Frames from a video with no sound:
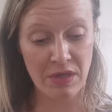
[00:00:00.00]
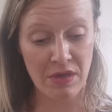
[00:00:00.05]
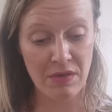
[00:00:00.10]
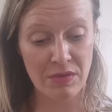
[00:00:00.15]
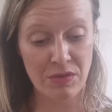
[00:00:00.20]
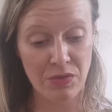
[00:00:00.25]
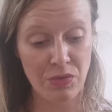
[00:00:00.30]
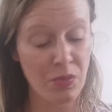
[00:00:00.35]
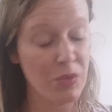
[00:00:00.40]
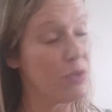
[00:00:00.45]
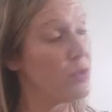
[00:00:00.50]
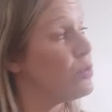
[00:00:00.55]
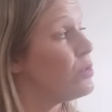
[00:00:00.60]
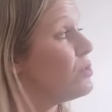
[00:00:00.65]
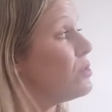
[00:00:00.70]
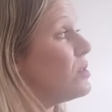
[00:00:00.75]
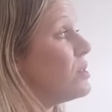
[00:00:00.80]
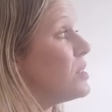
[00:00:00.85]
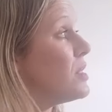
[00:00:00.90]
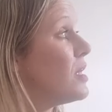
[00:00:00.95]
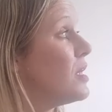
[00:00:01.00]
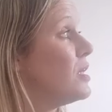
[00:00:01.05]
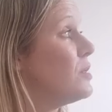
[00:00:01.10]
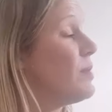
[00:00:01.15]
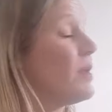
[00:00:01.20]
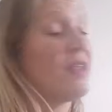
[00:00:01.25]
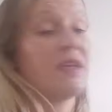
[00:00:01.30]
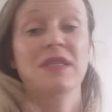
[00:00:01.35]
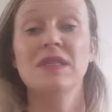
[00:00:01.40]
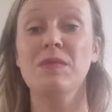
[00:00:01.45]
I don't know what's going on outside,
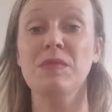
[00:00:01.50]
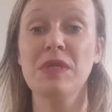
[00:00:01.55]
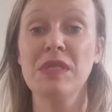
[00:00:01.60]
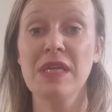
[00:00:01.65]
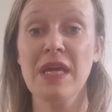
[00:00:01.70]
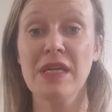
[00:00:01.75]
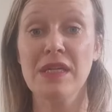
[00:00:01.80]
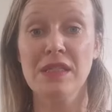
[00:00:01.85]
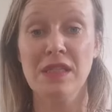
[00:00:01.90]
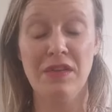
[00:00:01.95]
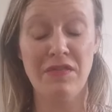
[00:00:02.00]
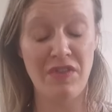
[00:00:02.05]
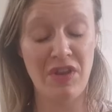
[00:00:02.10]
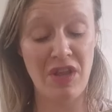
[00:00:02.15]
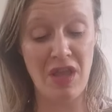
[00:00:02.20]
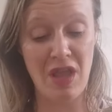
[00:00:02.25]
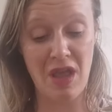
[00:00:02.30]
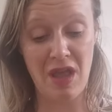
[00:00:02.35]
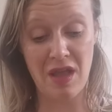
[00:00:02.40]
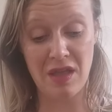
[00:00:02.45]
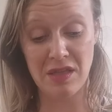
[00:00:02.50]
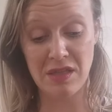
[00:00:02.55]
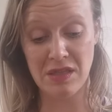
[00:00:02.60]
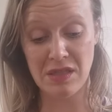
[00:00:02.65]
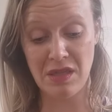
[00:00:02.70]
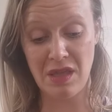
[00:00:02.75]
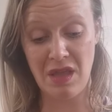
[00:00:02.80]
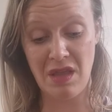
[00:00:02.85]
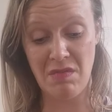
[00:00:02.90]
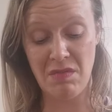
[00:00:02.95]
but I think somebody's getting a delivery and
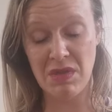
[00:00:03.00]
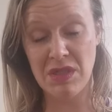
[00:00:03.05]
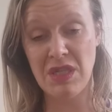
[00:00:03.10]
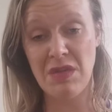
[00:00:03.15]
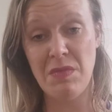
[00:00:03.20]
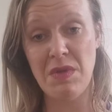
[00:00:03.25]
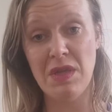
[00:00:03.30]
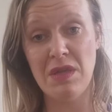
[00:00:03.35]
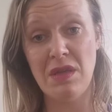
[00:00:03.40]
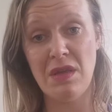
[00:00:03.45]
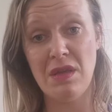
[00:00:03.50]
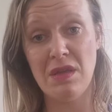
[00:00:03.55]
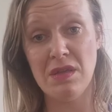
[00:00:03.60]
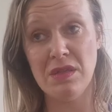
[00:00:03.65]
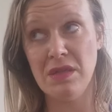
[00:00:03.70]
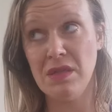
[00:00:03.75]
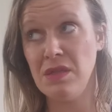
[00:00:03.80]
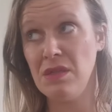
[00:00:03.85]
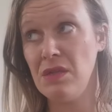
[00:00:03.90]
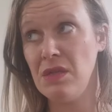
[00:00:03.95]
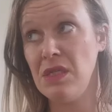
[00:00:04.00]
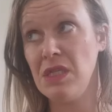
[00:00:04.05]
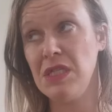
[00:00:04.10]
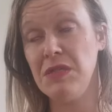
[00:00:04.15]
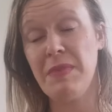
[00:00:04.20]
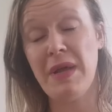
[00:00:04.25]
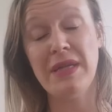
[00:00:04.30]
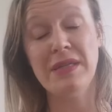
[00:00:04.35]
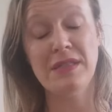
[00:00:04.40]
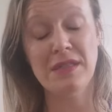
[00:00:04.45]
um, Damien is
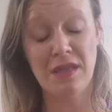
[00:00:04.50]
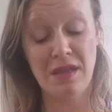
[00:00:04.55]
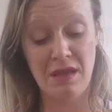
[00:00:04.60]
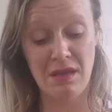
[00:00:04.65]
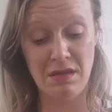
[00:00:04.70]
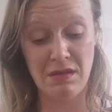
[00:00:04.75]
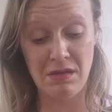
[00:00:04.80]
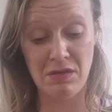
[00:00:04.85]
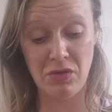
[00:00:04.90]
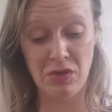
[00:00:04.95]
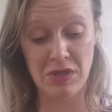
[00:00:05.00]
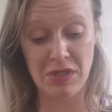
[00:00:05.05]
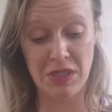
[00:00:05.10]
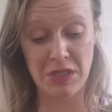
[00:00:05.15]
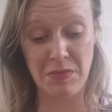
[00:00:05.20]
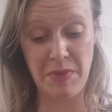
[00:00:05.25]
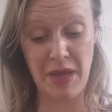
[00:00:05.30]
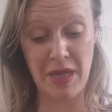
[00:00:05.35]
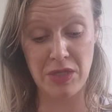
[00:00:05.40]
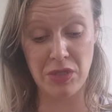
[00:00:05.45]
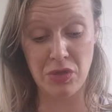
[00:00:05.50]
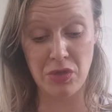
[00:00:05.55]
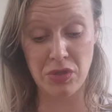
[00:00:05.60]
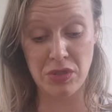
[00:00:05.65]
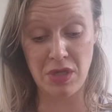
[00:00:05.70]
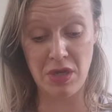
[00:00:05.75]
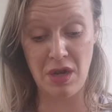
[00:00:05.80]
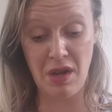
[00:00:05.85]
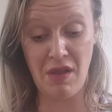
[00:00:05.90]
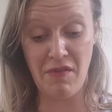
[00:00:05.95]
dismantling Lucas's bed because
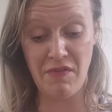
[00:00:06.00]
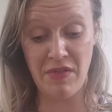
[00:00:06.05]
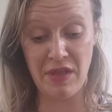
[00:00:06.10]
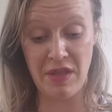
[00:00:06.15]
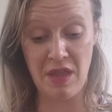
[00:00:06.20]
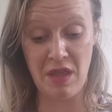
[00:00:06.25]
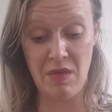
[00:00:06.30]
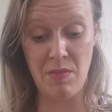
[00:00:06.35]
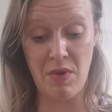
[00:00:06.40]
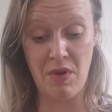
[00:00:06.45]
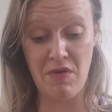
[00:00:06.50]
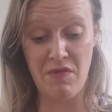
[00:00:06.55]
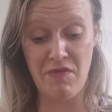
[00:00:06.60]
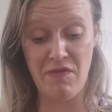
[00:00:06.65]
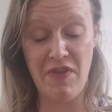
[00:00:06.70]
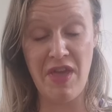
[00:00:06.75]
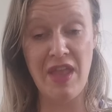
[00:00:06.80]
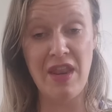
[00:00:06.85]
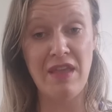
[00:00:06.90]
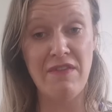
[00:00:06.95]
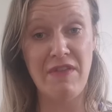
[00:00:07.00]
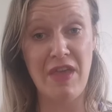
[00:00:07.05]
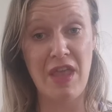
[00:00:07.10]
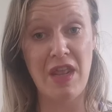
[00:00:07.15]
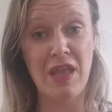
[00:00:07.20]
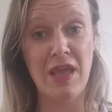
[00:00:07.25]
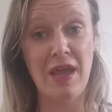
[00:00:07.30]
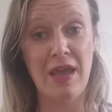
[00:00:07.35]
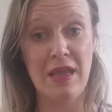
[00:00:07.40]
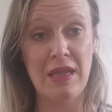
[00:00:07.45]
our lovely neighbour very,
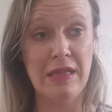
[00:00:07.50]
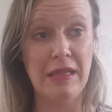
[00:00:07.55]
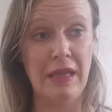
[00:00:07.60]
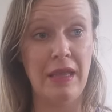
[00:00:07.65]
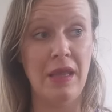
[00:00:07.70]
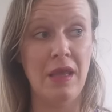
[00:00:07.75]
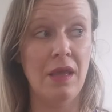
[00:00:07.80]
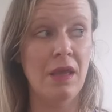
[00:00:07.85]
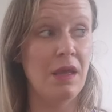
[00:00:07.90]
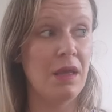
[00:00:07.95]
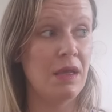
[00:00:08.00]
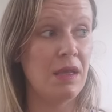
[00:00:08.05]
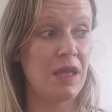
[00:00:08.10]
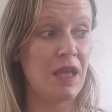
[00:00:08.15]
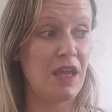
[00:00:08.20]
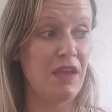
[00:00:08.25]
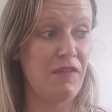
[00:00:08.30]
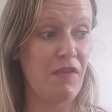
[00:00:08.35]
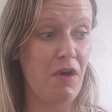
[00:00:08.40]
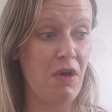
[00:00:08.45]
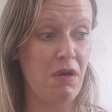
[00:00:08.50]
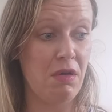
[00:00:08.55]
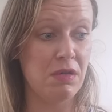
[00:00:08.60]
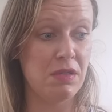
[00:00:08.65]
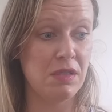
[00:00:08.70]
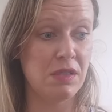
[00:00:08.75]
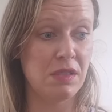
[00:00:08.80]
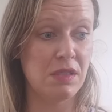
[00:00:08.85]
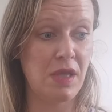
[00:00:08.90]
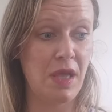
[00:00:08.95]
very kindly gave
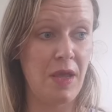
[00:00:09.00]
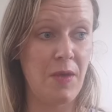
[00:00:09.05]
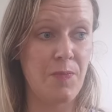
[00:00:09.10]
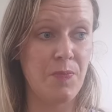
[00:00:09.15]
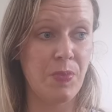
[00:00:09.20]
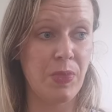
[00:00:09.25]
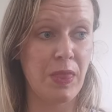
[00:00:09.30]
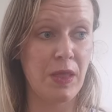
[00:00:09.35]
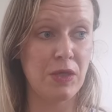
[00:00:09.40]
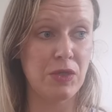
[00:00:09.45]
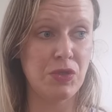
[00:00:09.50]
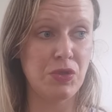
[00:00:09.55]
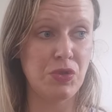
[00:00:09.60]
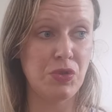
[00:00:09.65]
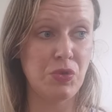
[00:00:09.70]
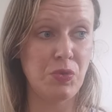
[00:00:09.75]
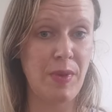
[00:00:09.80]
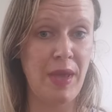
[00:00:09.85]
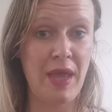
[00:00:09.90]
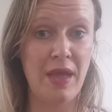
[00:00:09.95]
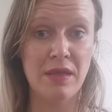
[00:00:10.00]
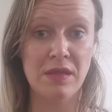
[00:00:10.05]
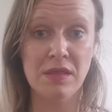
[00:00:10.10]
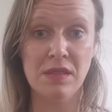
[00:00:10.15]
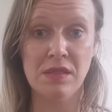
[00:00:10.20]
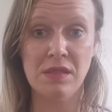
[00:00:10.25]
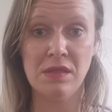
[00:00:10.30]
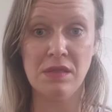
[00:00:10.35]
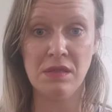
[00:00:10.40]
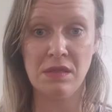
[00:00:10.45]
us um, two
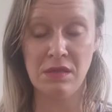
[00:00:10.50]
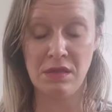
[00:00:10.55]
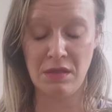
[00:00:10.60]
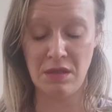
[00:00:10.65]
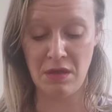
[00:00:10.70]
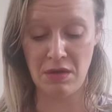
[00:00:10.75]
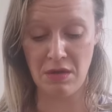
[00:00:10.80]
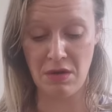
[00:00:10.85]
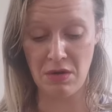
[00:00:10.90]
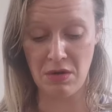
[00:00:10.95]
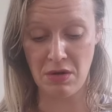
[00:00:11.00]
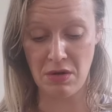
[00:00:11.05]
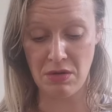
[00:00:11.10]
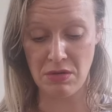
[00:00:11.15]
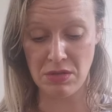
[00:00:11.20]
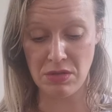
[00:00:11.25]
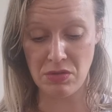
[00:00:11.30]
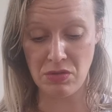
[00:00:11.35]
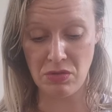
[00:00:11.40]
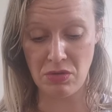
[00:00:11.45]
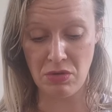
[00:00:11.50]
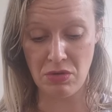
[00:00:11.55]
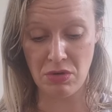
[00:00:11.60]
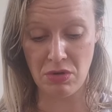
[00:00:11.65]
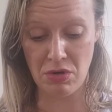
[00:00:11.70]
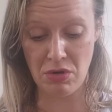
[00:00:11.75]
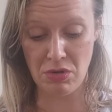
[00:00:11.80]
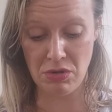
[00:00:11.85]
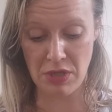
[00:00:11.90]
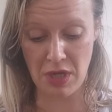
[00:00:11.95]
beds that her girls are no
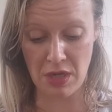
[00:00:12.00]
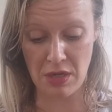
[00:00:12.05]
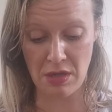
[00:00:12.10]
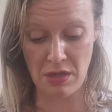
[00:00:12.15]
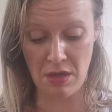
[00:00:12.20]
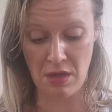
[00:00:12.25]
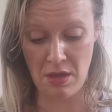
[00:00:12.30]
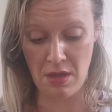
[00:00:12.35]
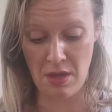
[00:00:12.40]
longer using